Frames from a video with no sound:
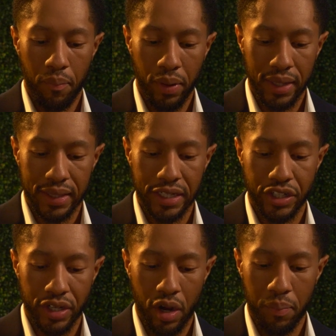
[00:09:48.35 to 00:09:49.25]
but they
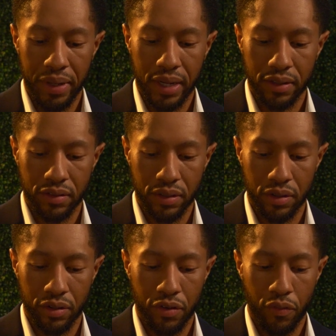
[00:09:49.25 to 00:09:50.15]
shall be
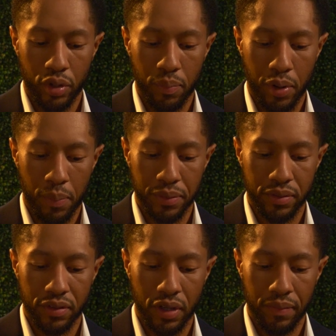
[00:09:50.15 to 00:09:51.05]
considered for the
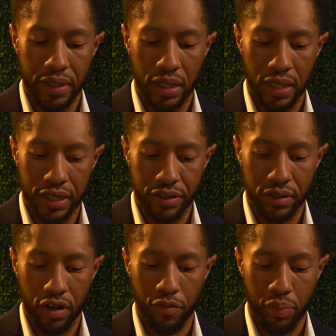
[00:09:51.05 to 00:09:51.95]
purposes of the
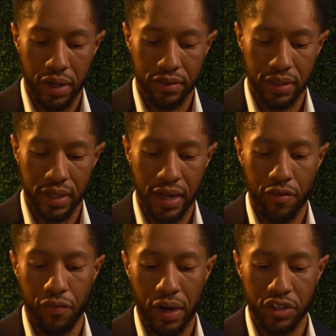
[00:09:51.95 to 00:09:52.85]
election of president
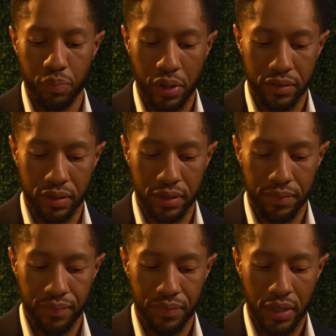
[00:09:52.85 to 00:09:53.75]
and vice
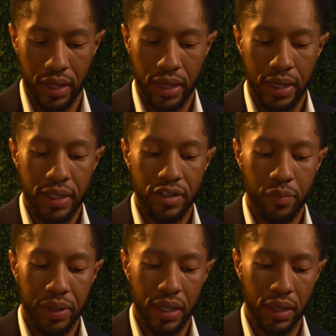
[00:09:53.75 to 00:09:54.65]
president
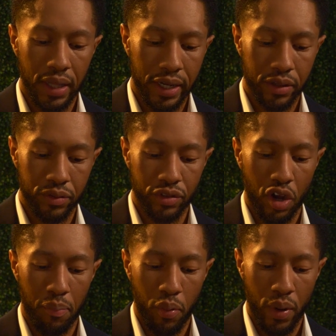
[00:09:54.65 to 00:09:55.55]
to be electors
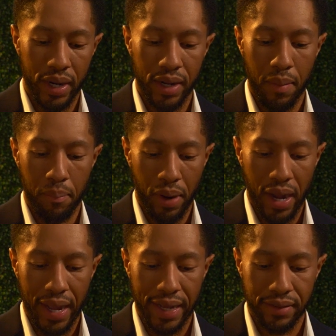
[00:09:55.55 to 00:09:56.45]
appointed
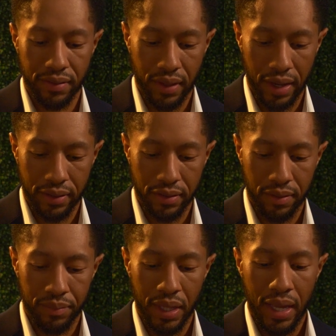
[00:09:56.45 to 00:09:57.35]
by a state,
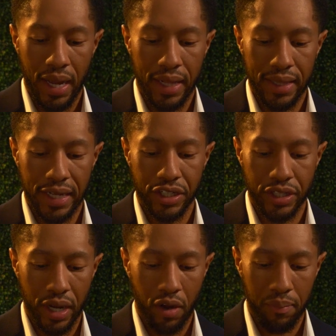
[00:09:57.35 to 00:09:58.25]
and they
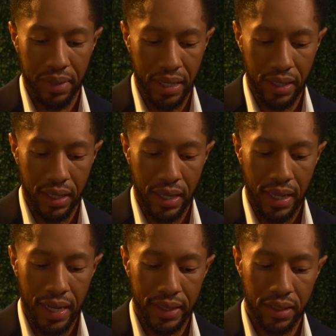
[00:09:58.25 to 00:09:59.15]
shall meet
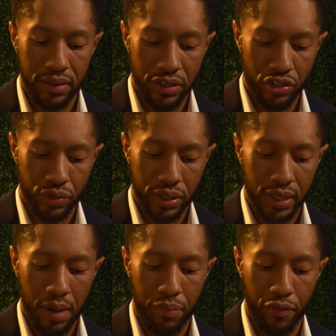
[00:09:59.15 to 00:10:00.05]
in the
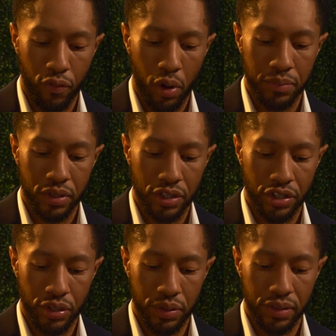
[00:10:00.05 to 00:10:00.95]
district and perform
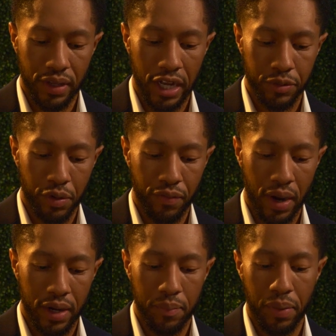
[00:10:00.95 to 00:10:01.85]
such duties as
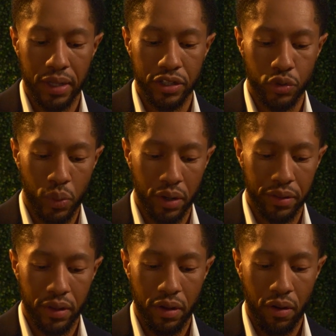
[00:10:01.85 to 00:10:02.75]
provided by the 12th